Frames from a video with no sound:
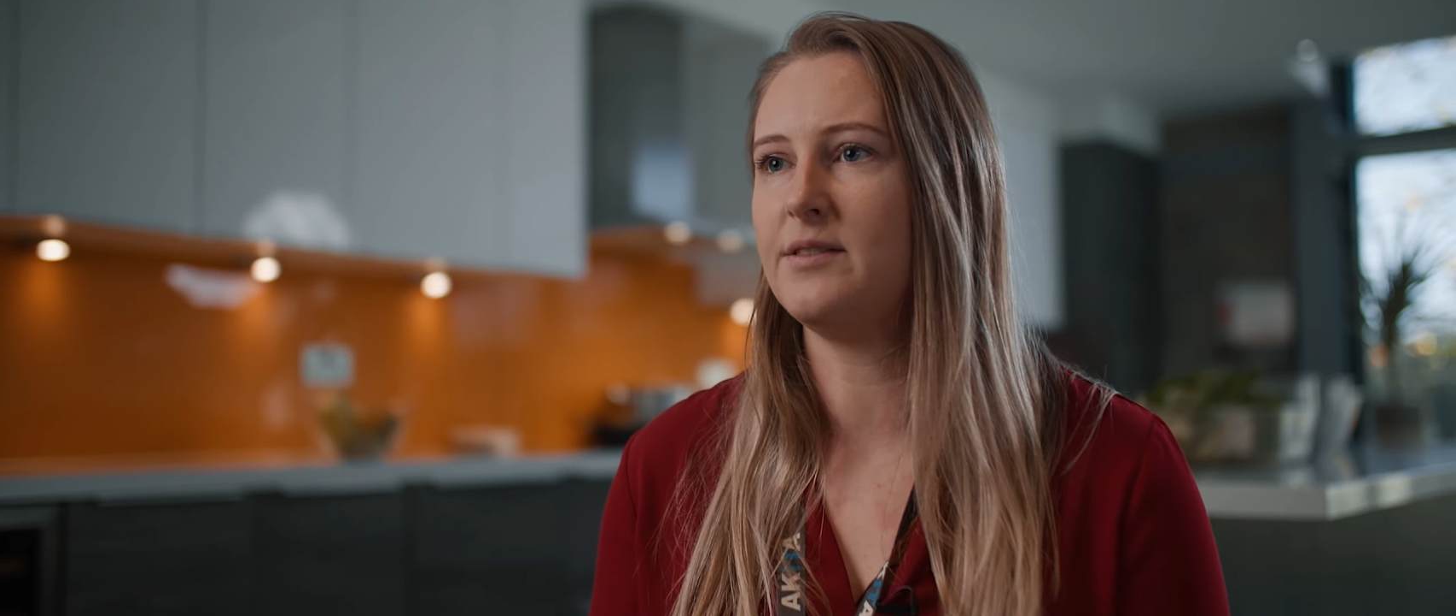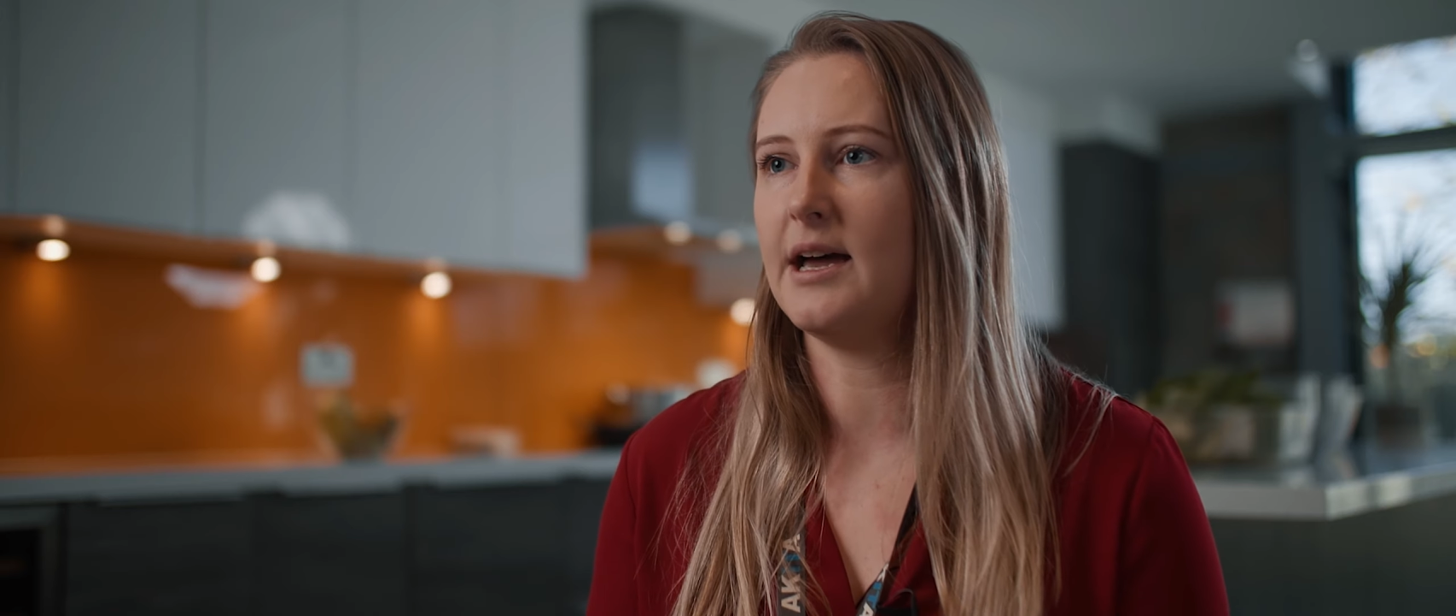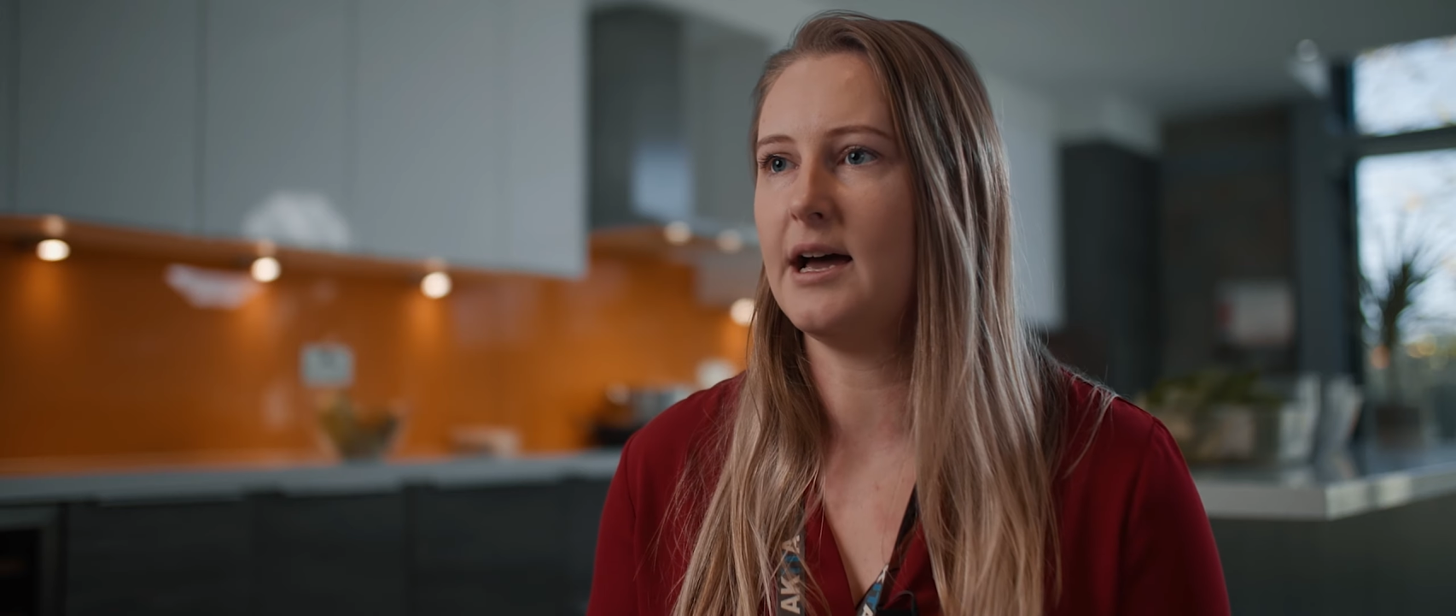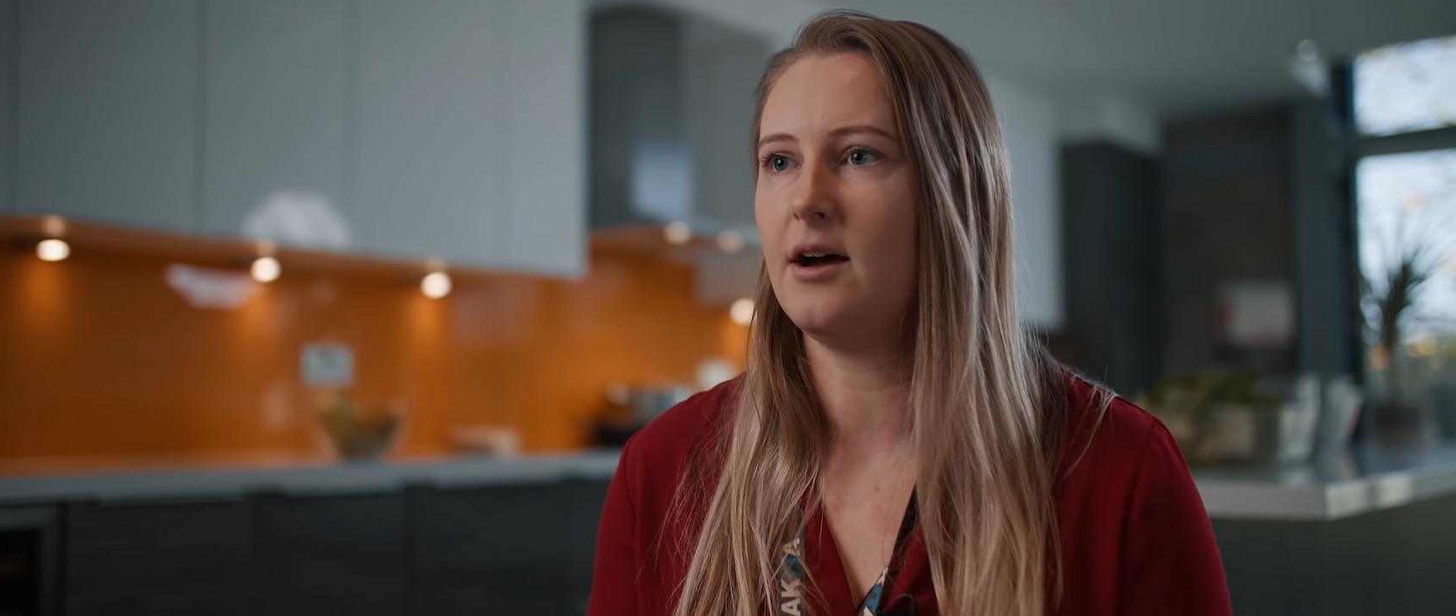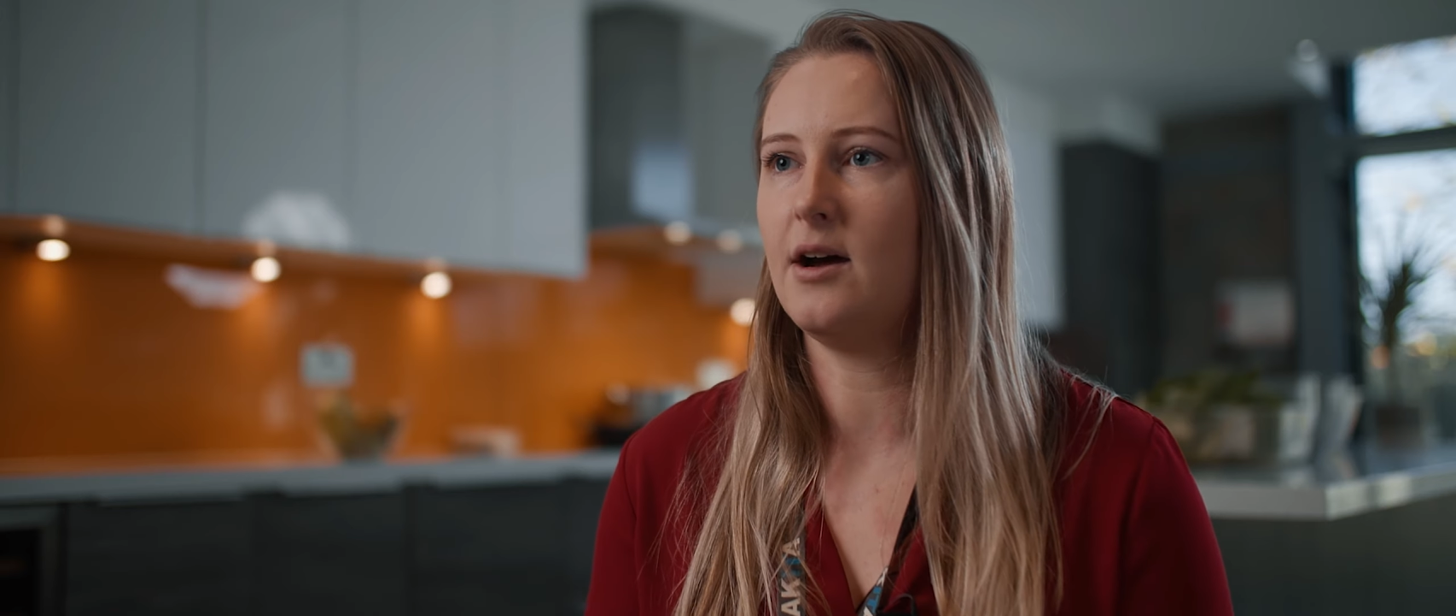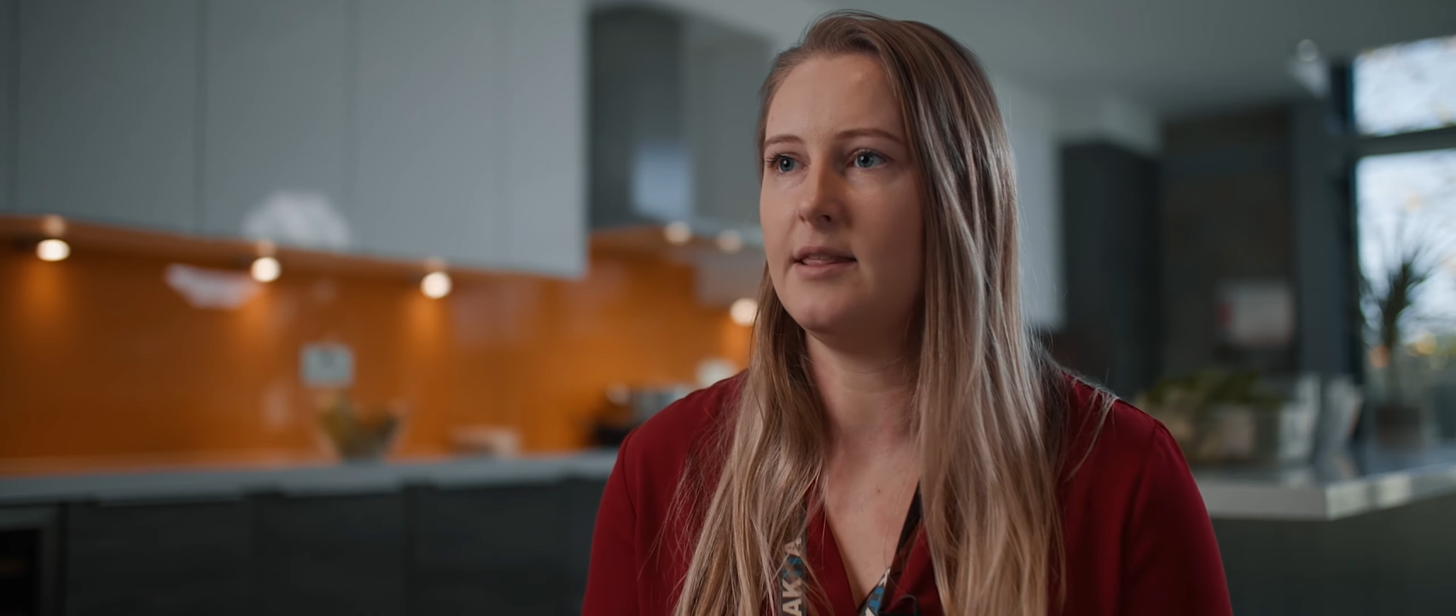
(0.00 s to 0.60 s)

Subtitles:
that, I